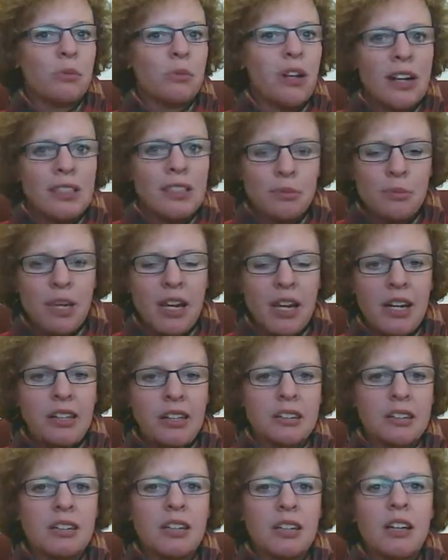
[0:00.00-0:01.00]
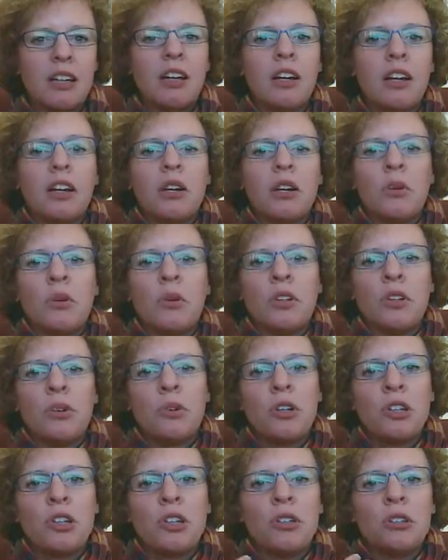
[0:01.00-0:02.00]
classmates, or you
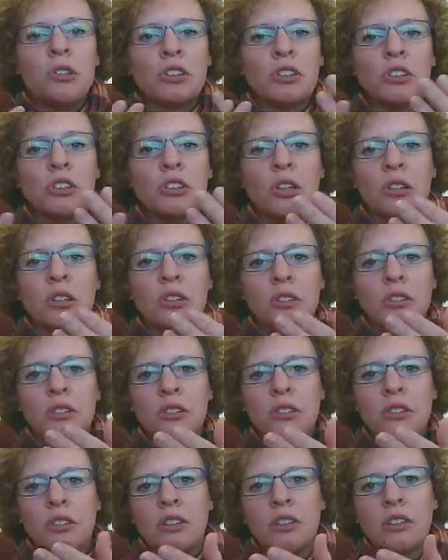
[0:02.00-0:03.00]
want to use a certain